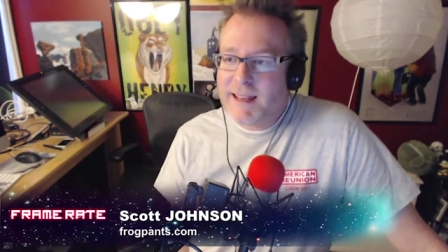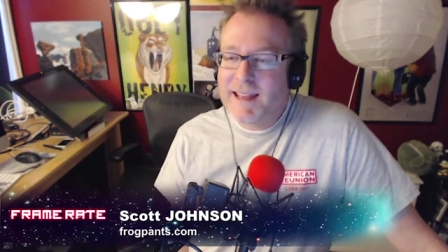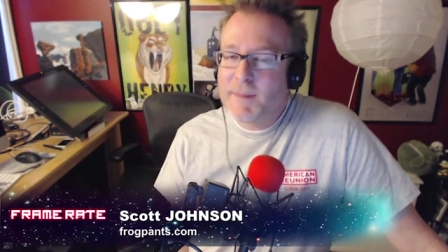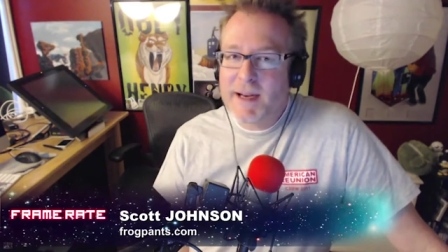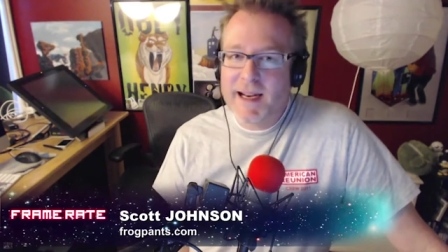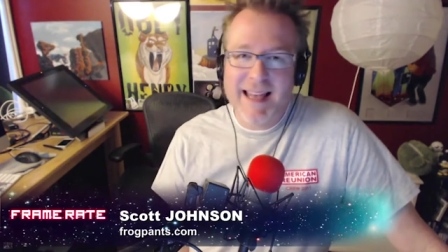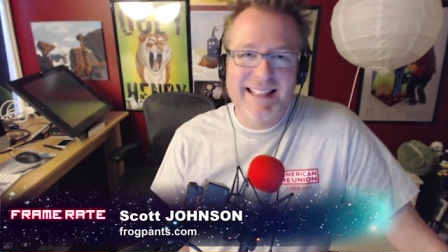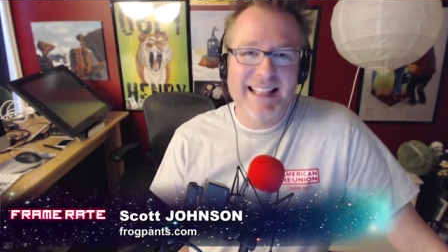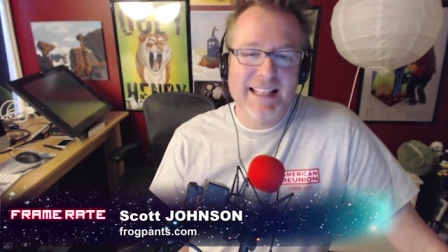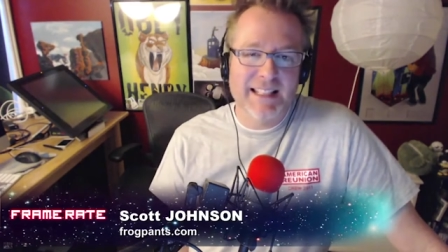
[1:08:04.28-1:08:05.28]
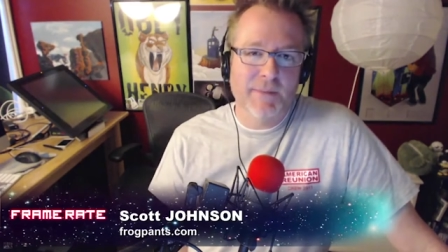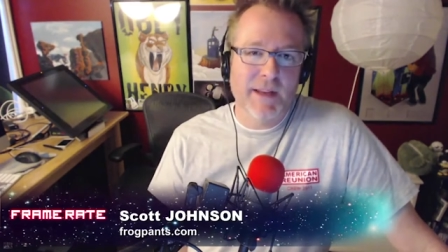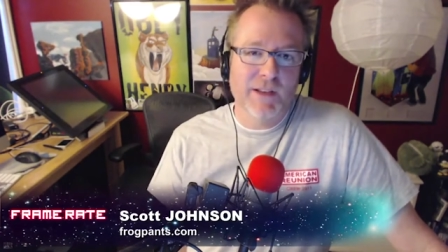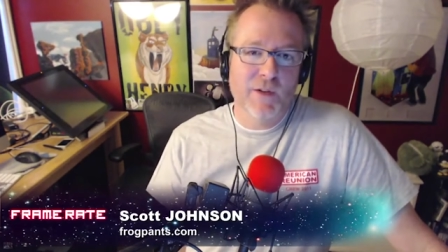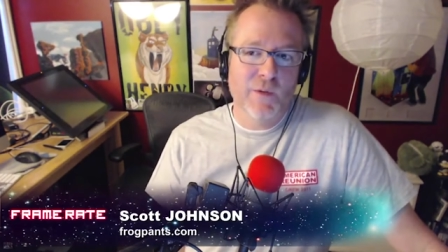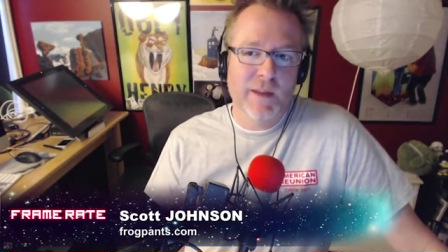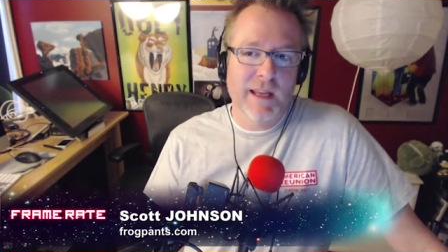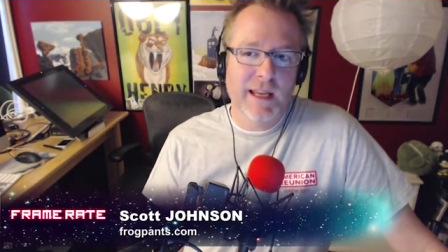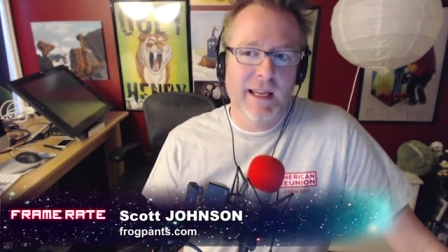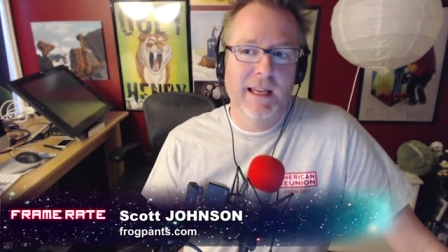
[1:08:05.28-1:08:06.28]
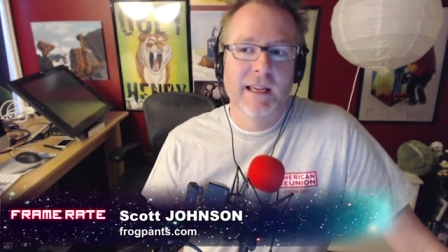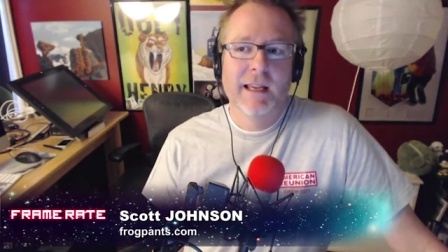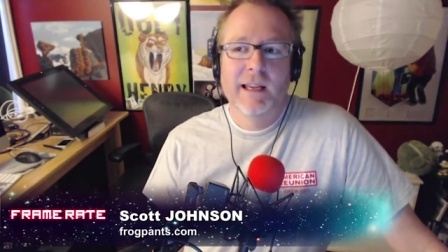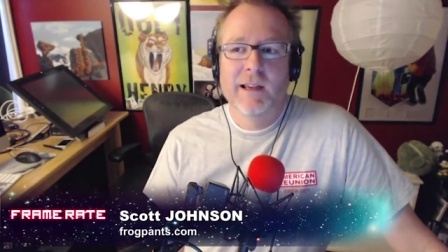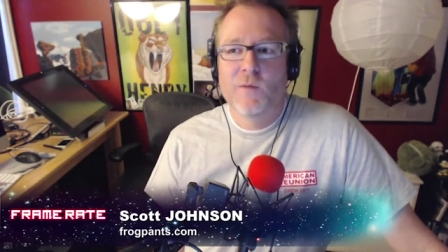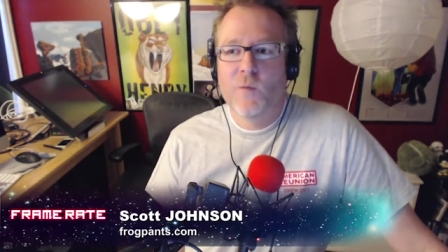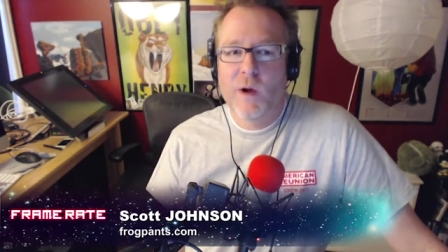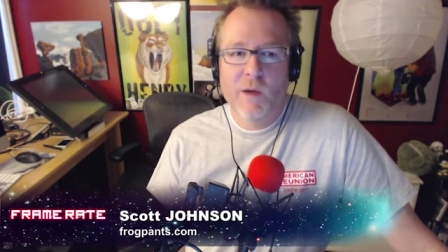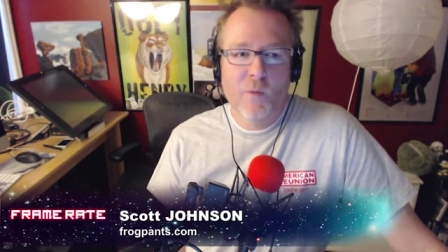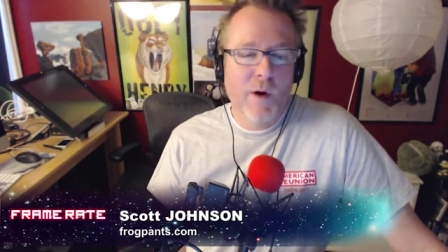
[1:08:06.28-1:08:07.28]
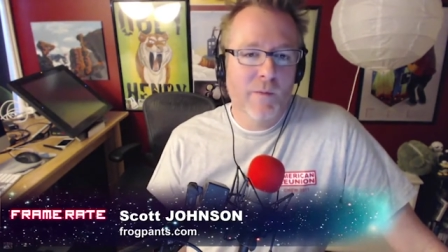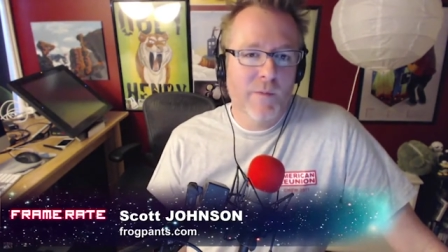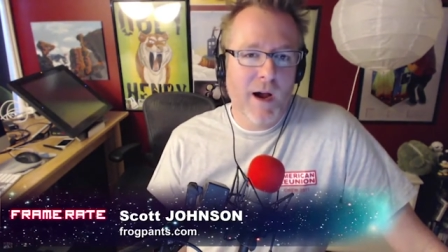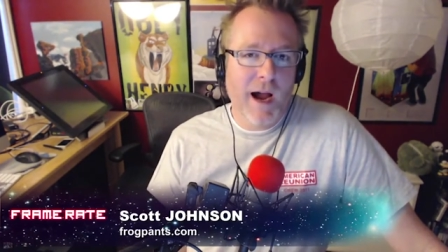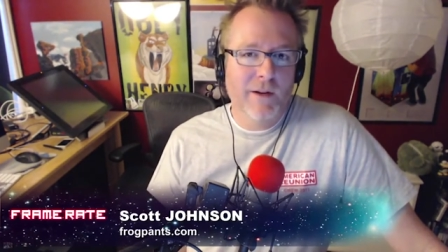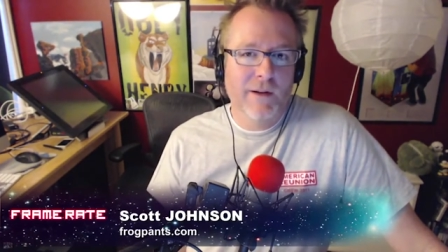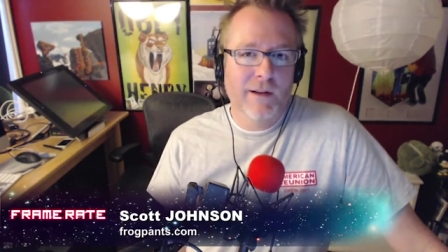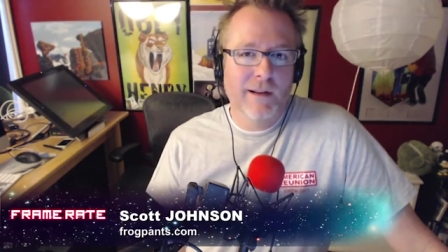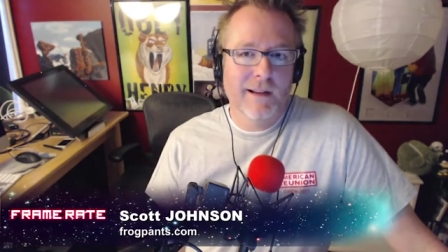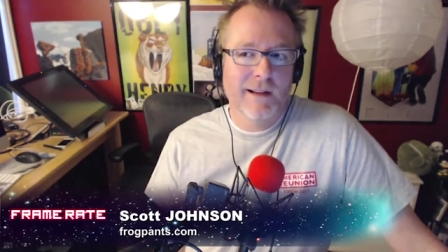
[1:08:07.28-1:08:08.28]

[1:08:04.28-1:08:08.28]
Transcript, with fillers: anything, but it kind of says something to the He's what, saying what, it involves